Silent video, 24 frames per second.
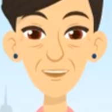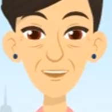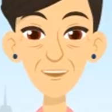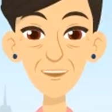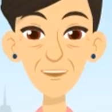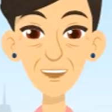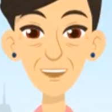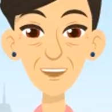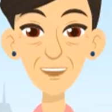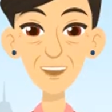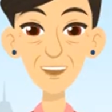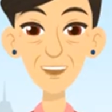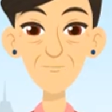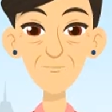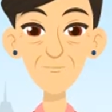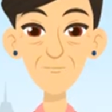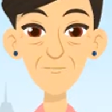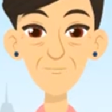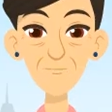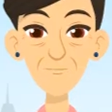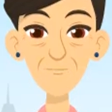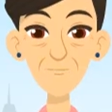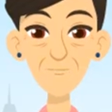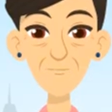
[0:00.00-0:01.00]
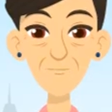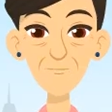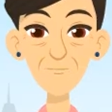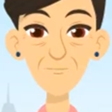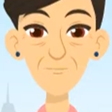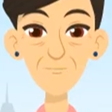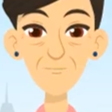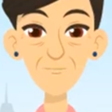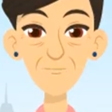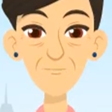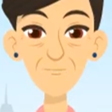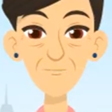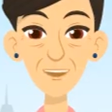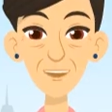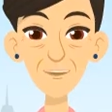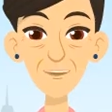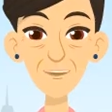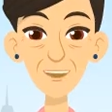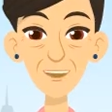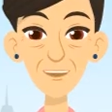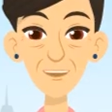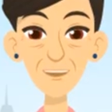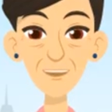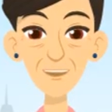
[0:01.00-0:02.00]
king.
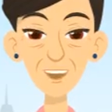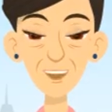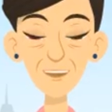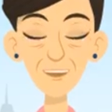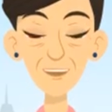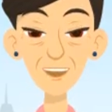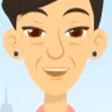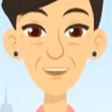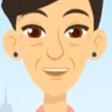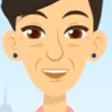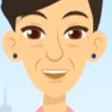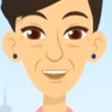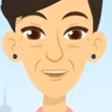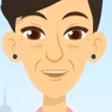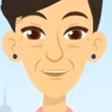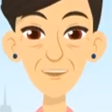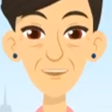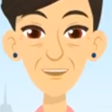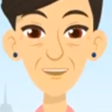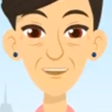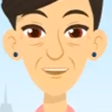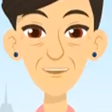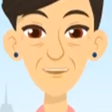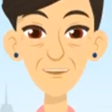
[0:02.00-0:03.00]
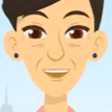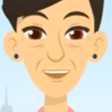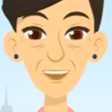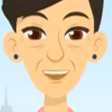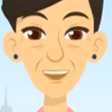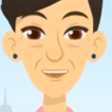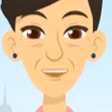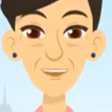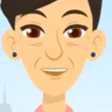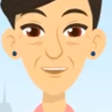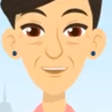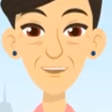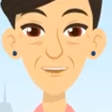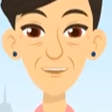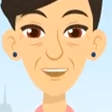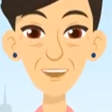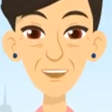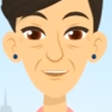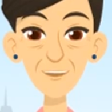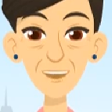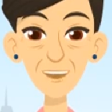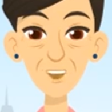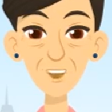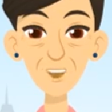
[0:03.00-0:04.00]
Hamilton's description mirrors Section
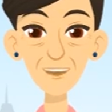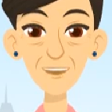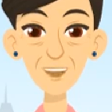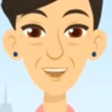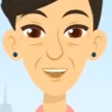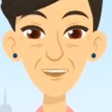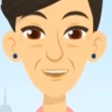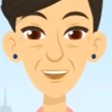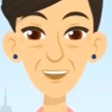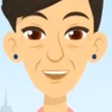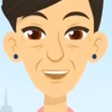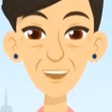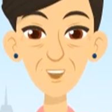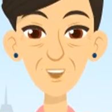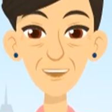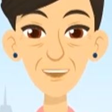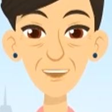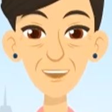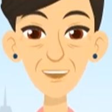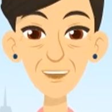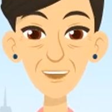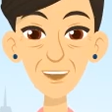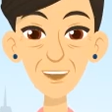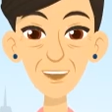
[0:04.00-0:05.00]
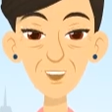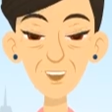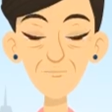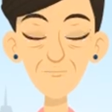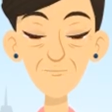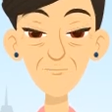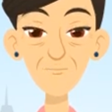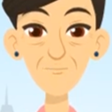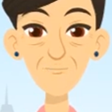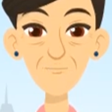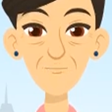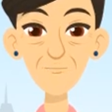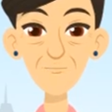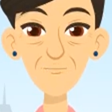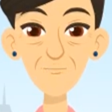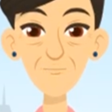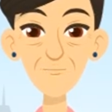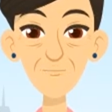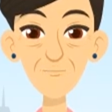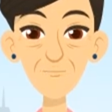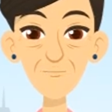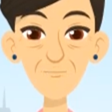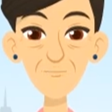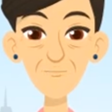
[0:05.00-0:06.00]
2 of the Constitution.
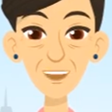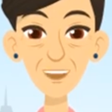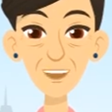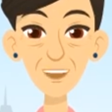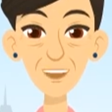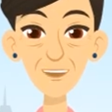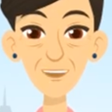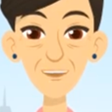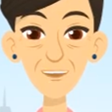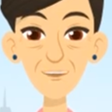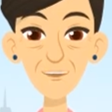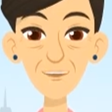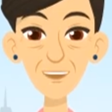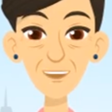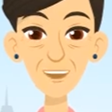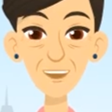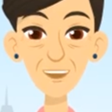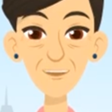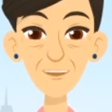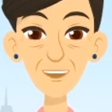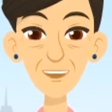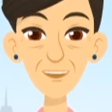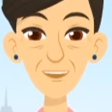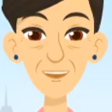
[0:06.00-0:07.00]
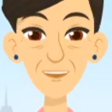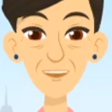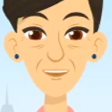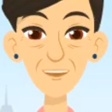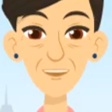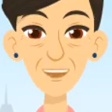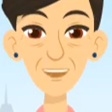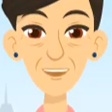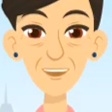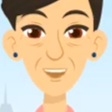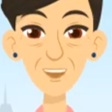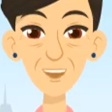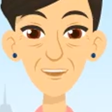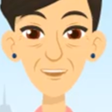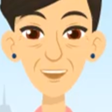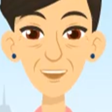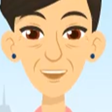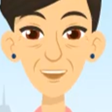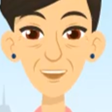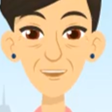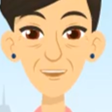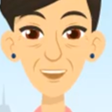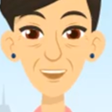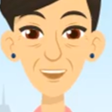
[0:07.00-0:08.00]
Section 2 outlines the
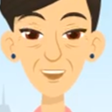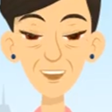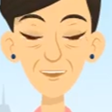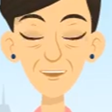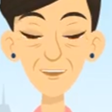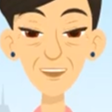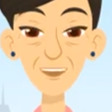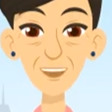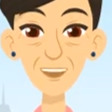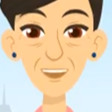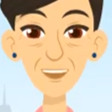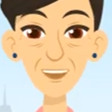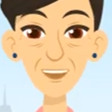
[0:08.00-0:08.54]
President's powers.